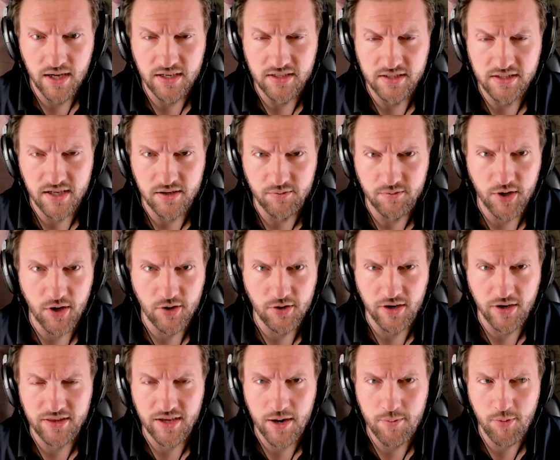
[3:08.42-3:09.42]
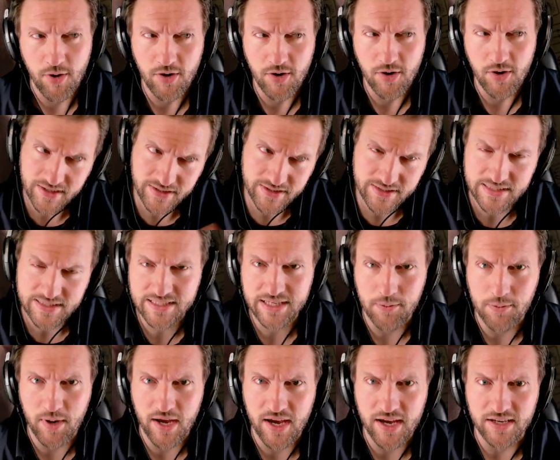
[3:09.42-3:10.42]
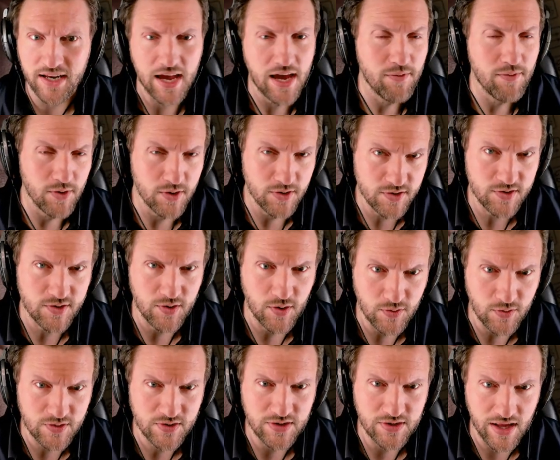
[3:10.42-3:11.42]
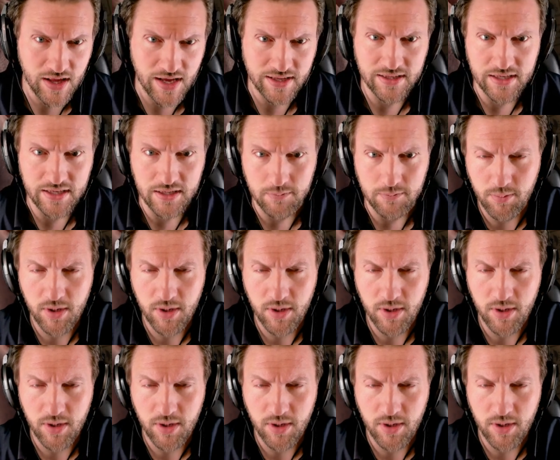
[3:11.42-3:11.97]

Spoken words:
And if you don't like the unboxing, skip ahead ever so slightly.